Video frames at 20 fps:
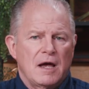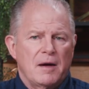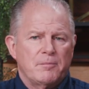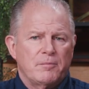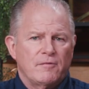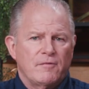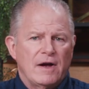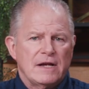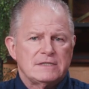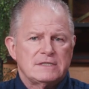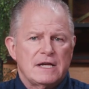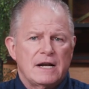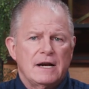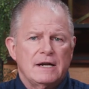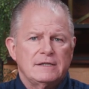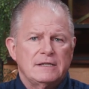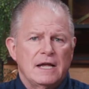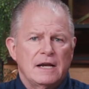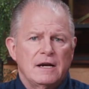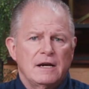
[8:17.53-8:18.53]
provides that
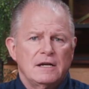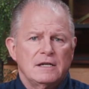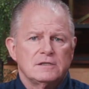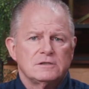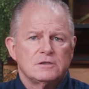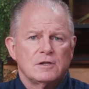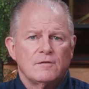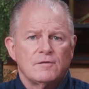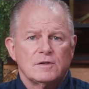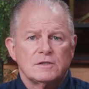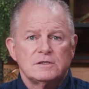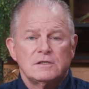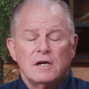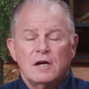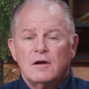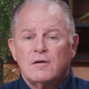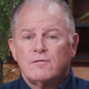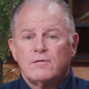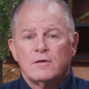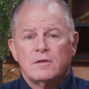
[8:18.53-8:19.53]
identity service
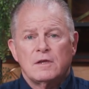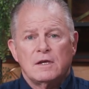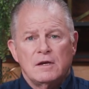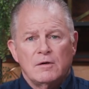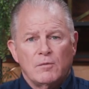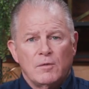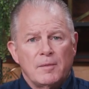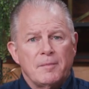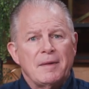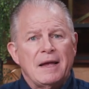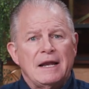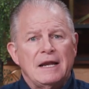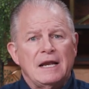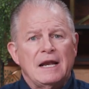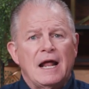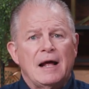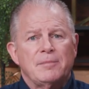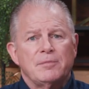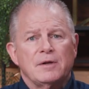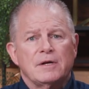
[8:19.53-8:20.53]
for the remaining
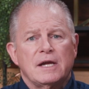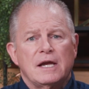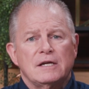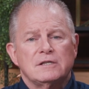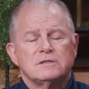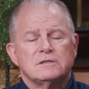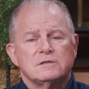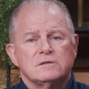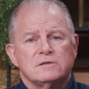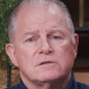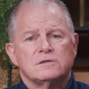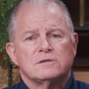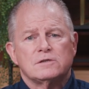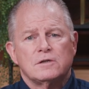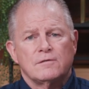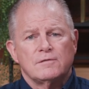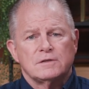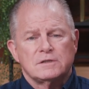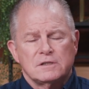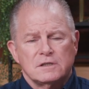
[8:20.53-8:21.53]
applications or
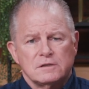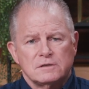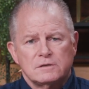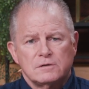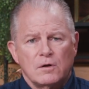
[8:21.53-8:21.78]
services,